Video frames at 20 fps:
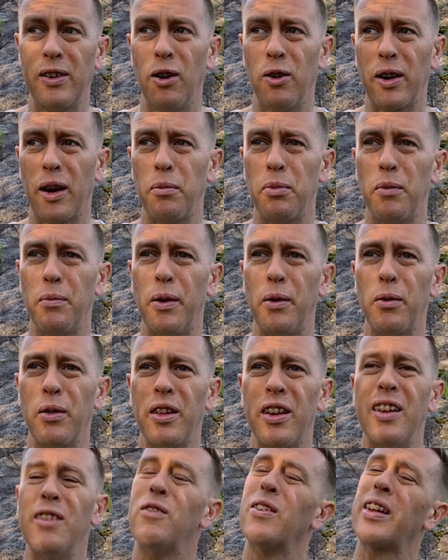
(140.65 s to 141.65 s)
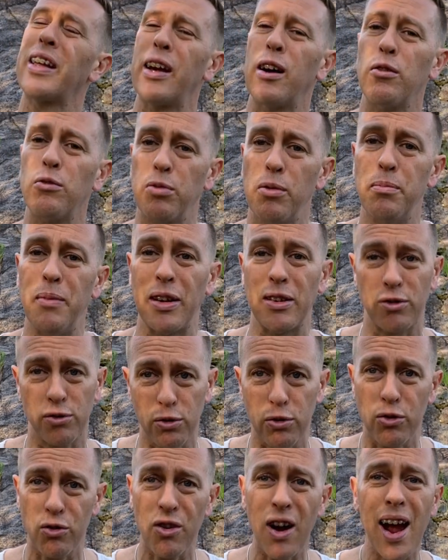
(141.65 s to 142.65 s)
know a couple of people that it really helps with
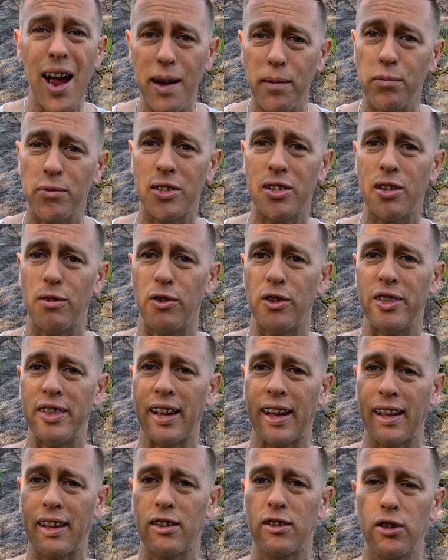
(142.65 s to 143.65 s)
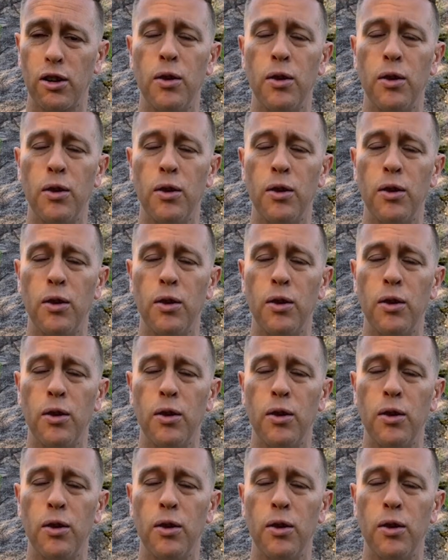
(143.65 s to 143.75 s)
menstrual cramps and different things.